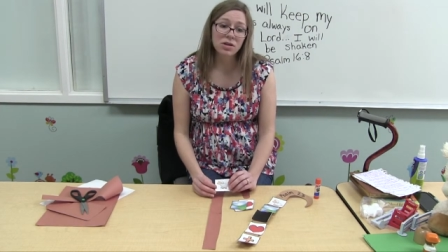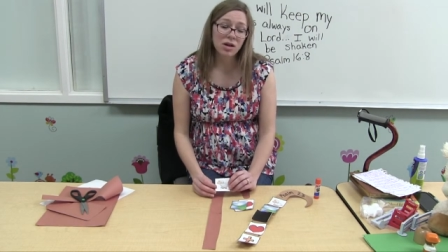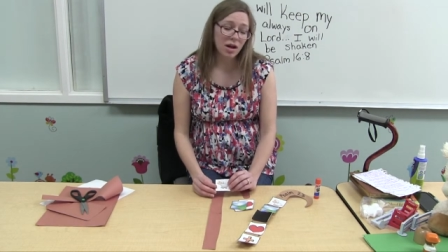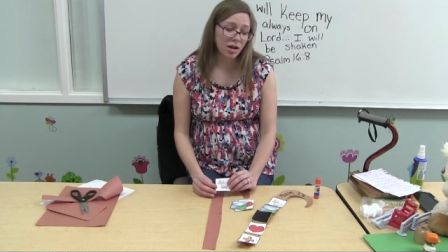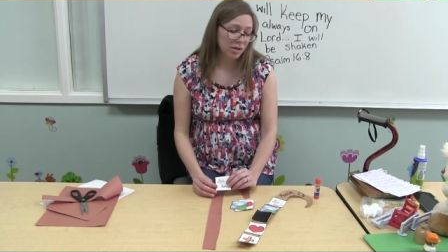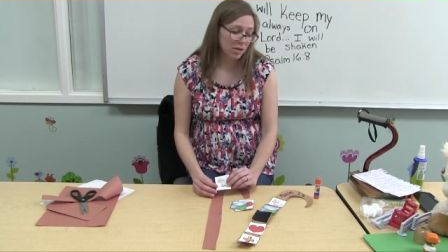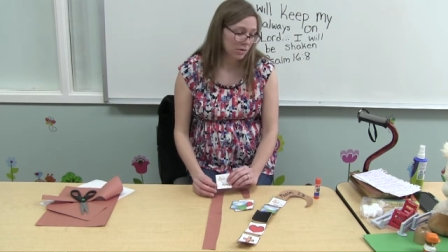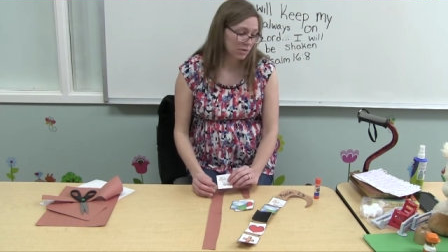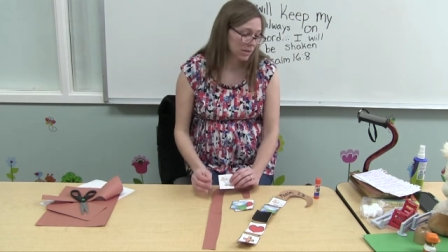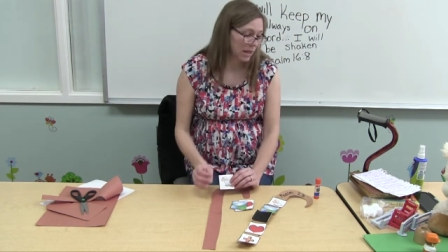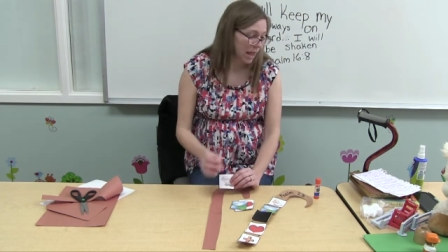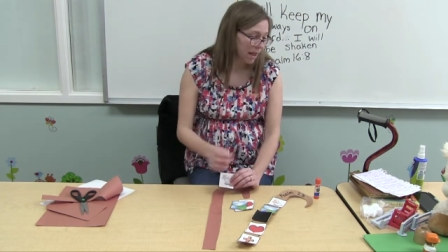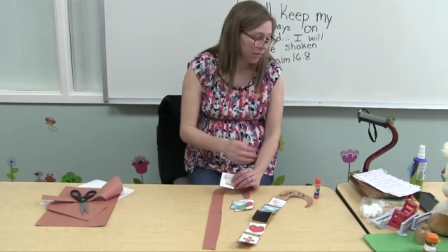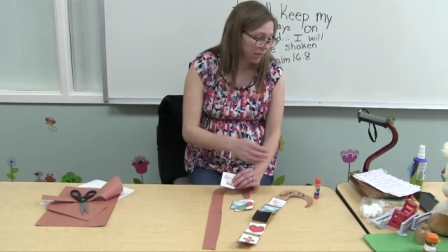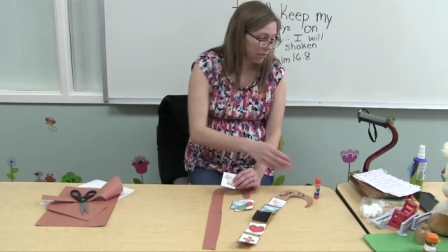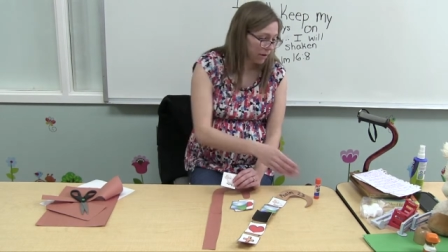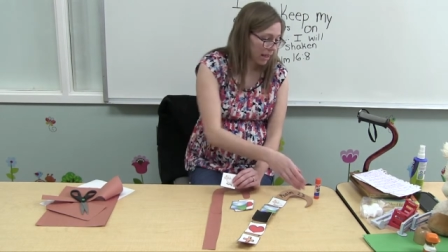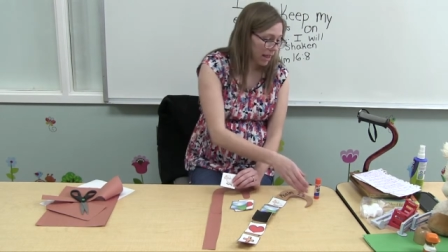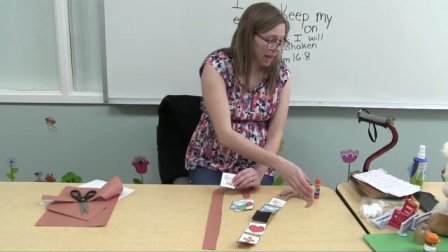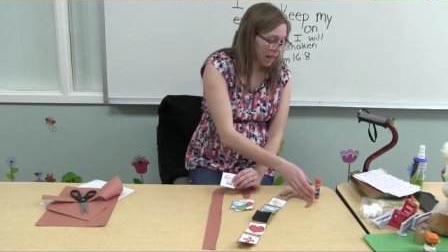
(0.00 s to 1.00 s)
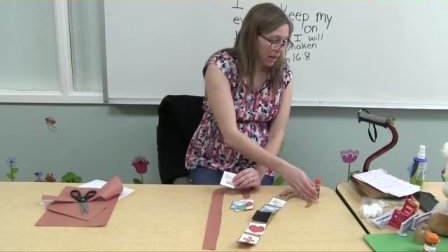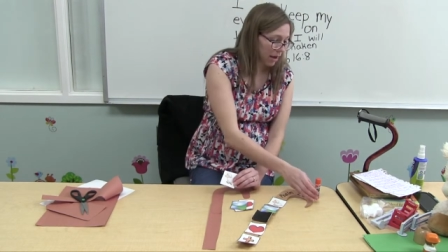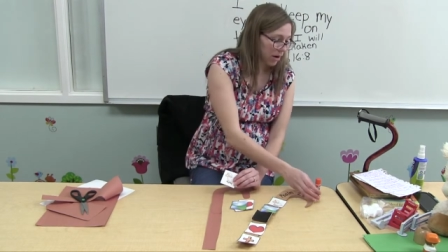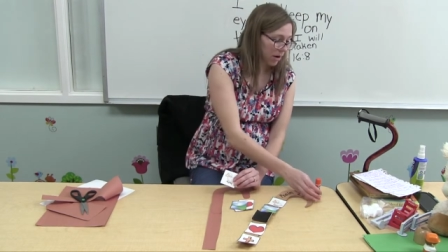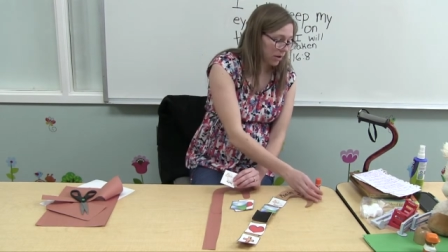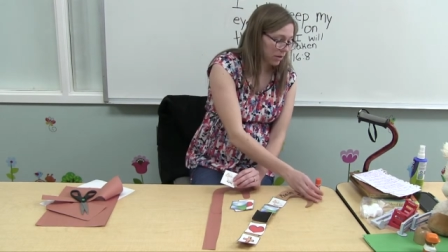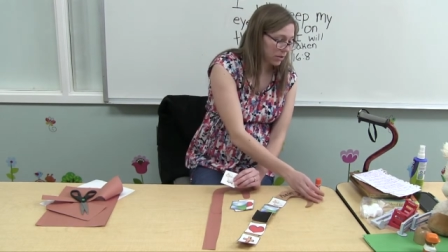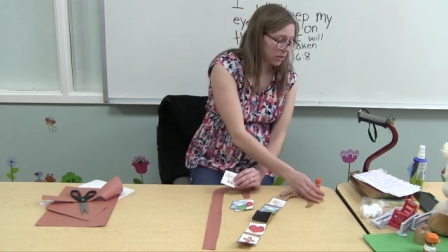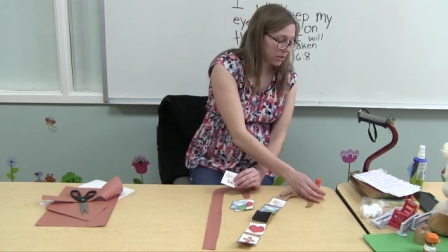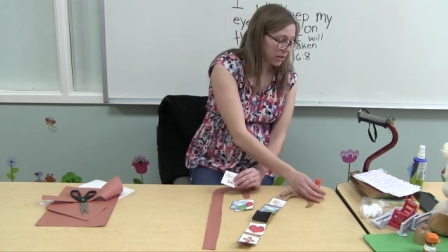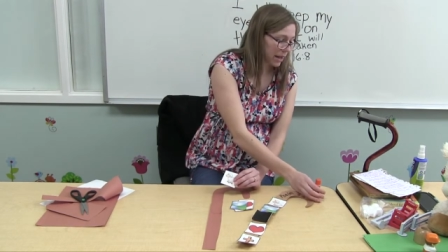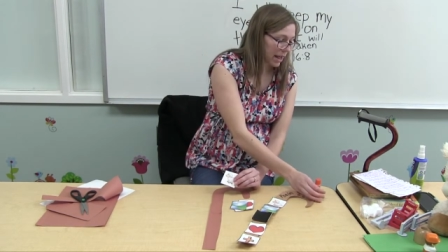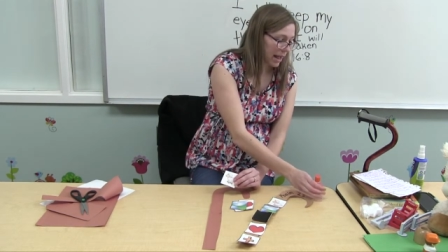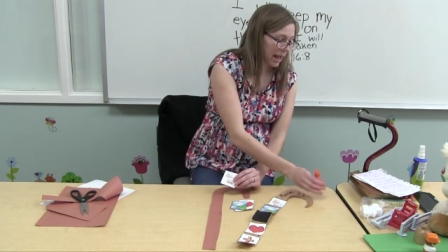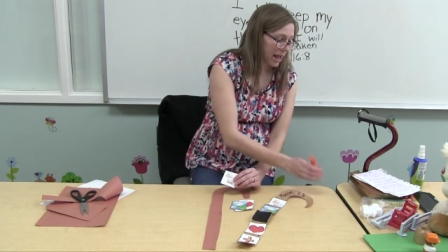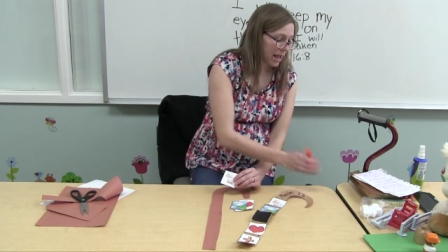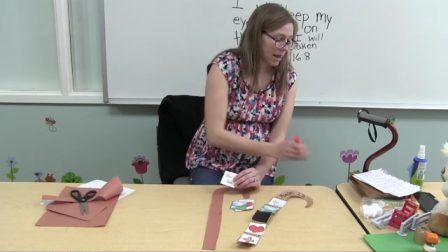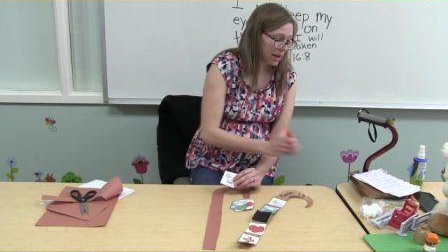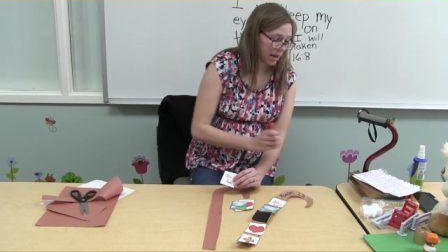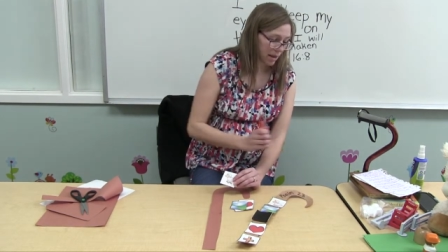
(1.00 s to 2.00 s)
God knows every hair on your
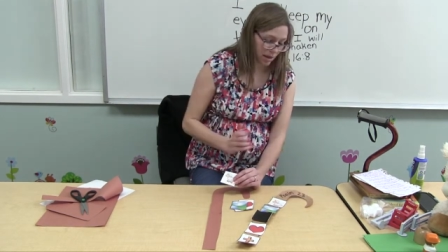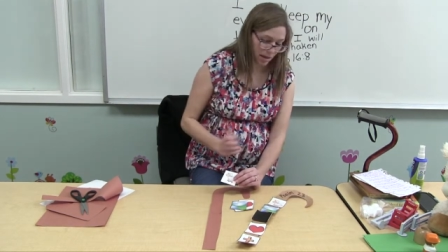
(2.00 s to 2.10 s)
head.